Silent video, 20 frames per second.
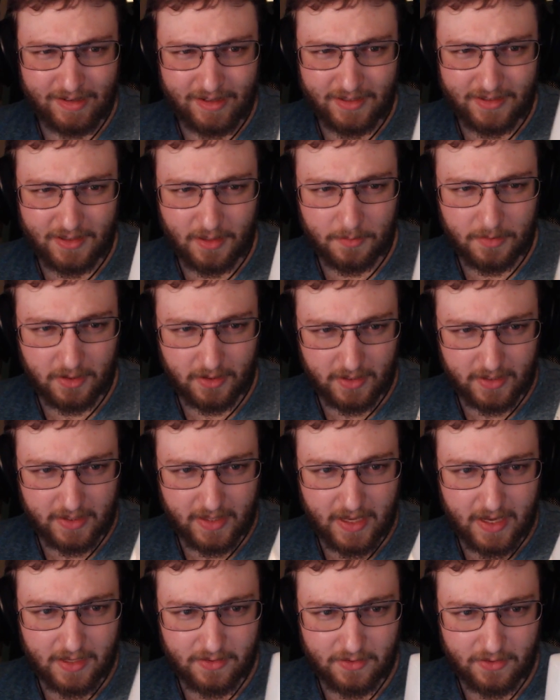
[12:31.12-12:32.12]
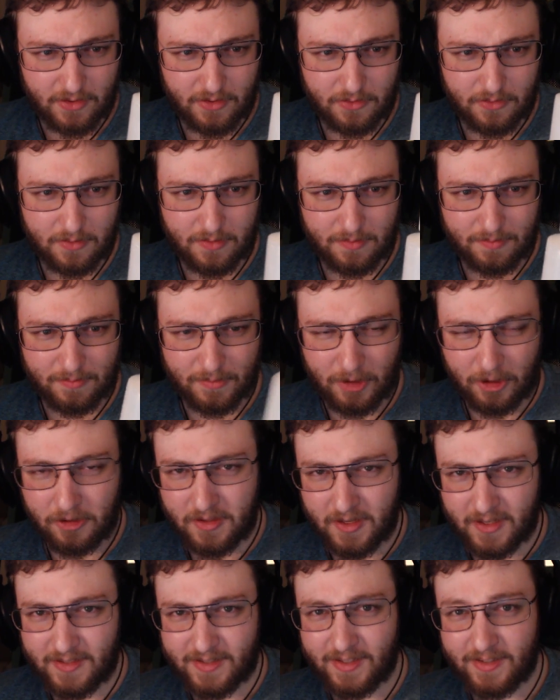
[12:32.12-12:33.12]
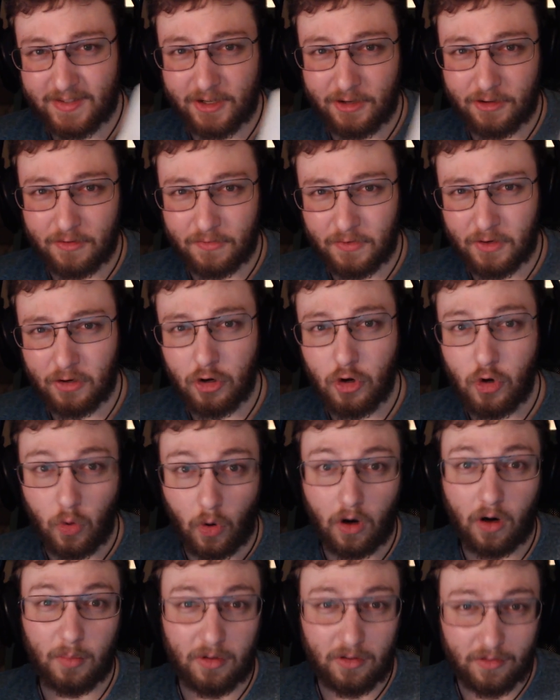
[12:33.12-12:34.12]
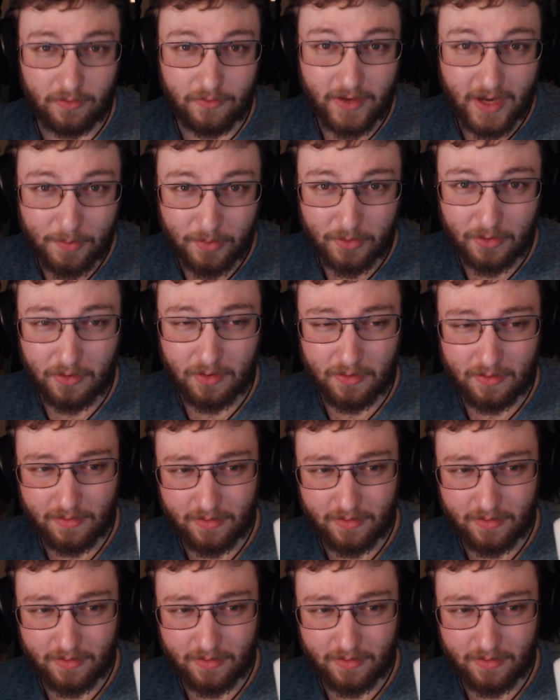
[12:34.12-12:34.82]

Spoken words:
something like that. So all things considered, if you're a normal vapor,